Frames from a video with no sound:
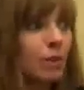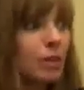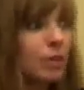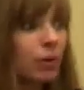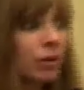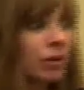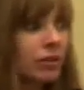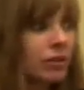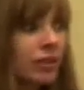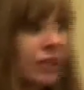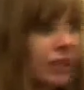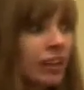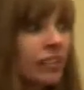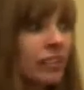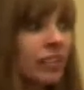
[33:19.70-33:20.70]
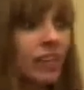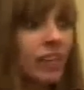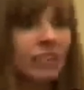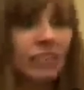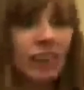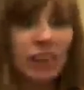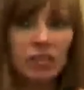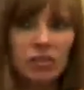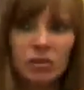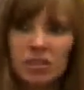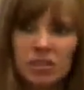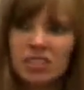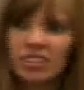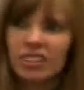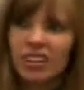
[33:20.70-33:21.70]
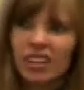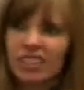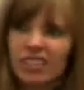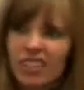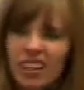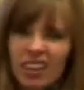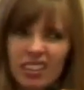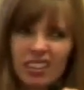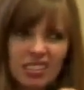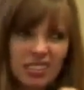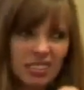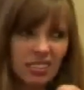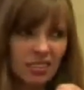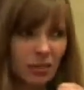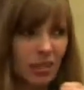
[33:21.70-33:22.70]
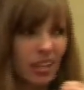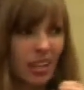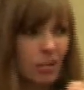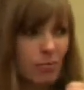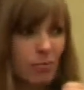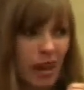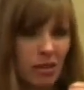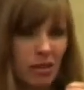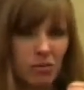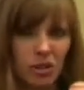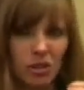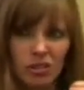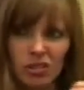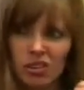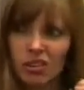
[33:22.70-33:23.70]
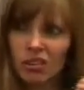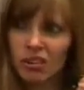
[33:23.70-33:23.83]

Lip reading: people and you kind of afterwards are like, gosh, were they in a bad mood?